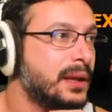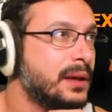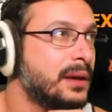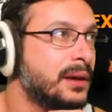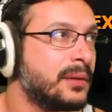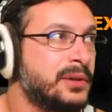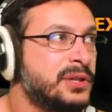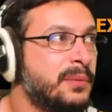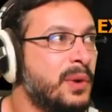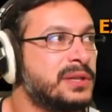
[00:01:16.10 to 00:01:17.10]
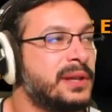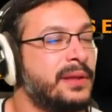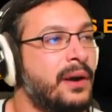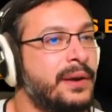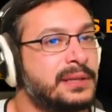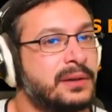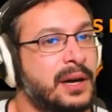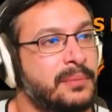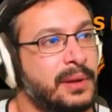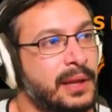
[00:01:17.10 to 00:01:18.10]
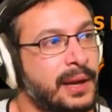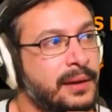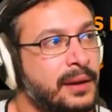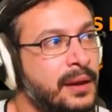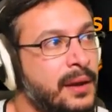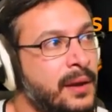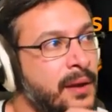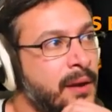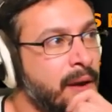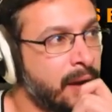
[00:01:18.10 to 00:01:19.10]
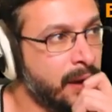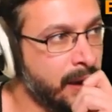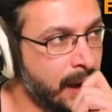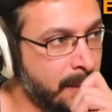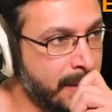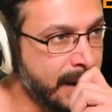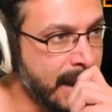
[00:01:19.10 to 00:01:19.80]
I'm not sure ways that there are discard, but like making